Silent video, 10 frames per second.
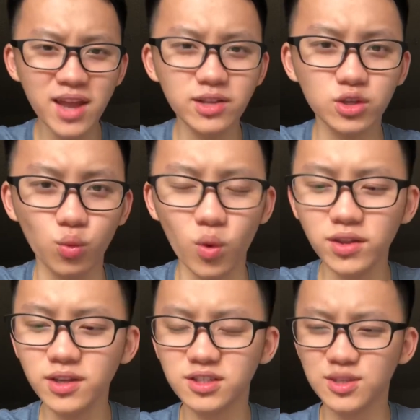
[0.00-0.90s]
at you, when
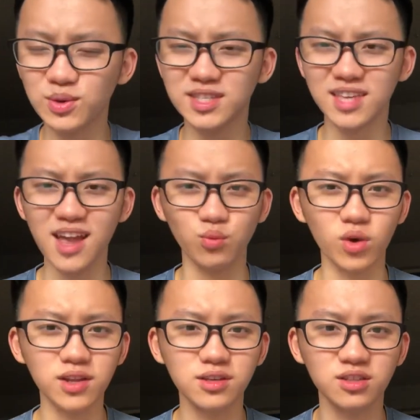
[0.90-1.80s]
they are so sad, when
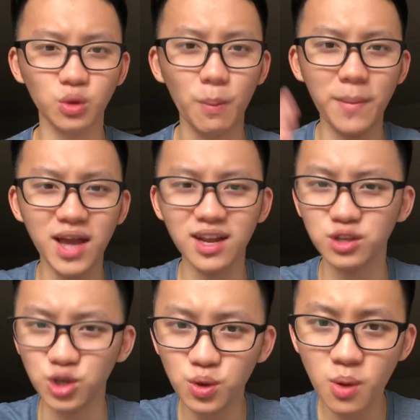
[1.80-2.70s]
they are so mad at
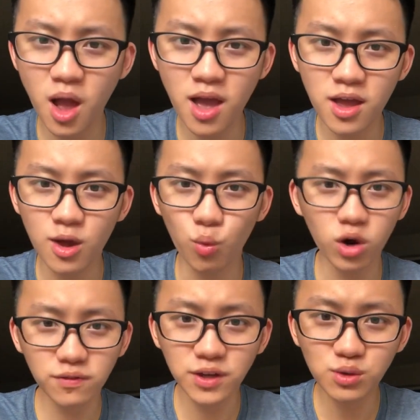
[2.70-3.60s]
you,
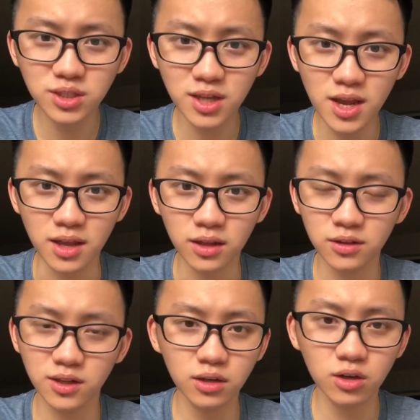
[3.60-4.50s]
whatever you say,
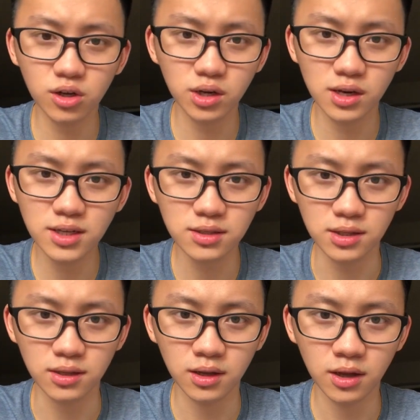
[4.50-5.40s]
they're not gonna listen.
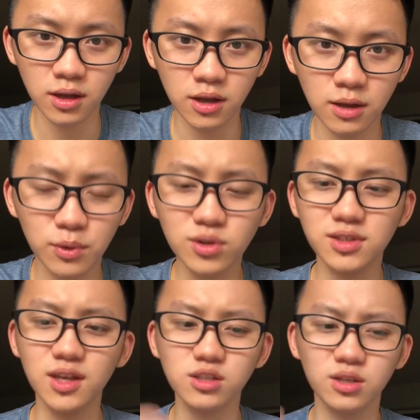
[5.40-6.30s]
Because
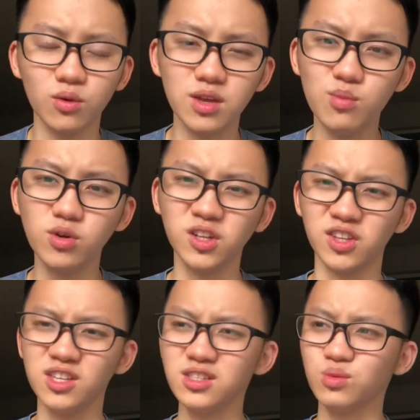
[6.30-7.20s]
they are so emotional. They
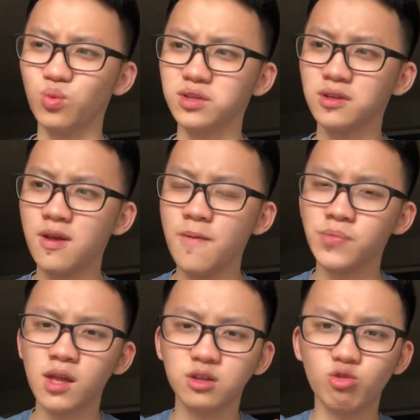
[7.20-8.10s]
just want
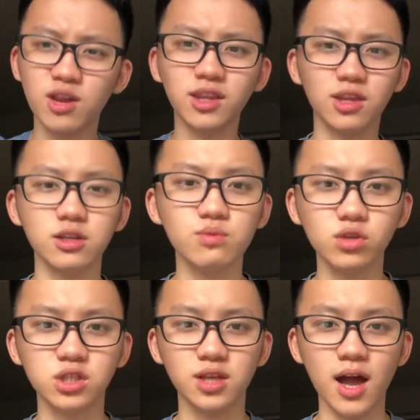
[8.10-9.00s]
to let their
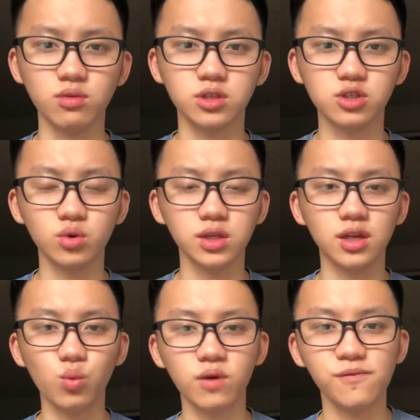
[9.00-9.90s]
emotions out so that they
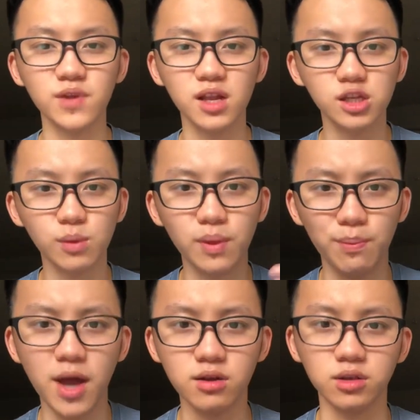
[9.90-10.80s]
will feel a little bit
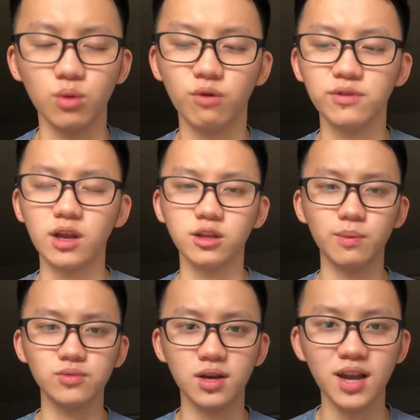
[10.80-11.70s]
better. They will feel a little
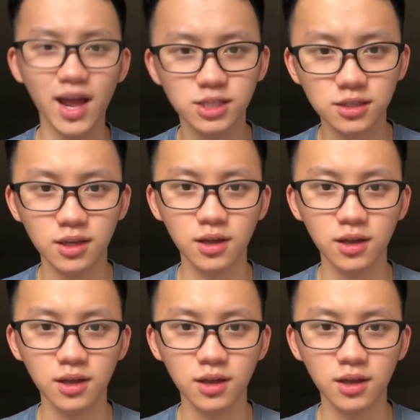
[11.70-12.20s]
bit relaxed.